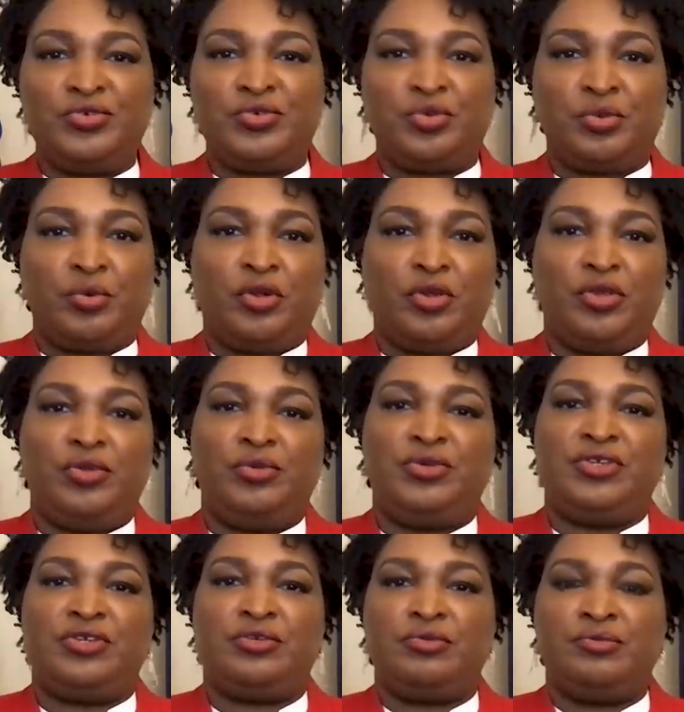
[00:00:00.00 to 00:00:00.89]
do the work
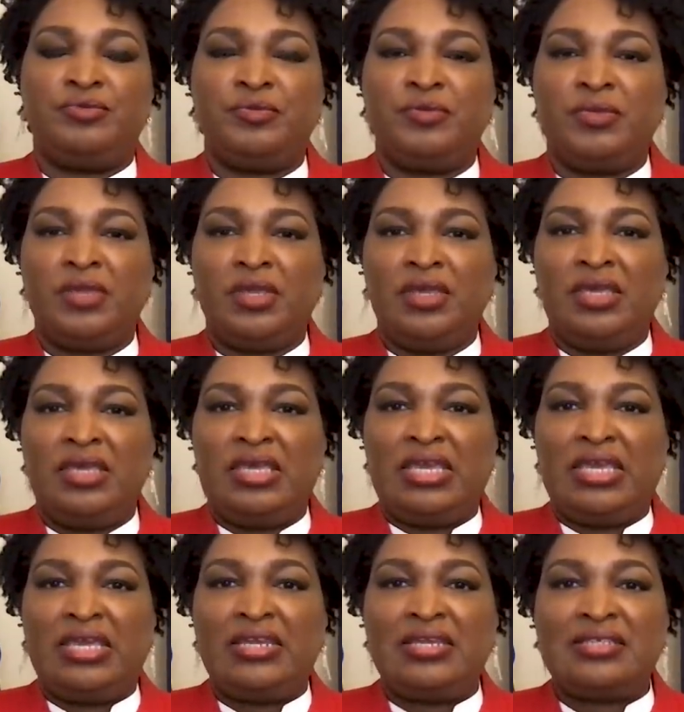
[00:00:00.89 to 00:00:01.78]
you do.
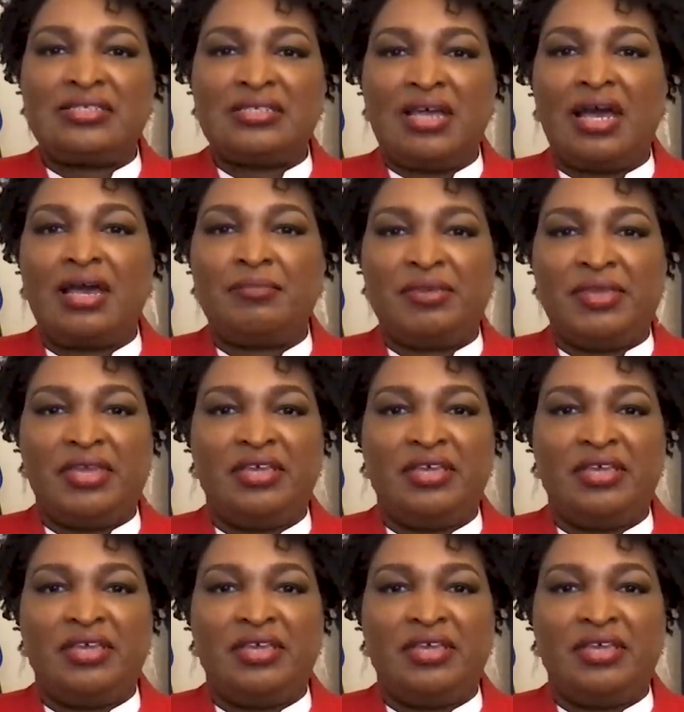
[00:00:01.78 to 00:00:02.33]
It is not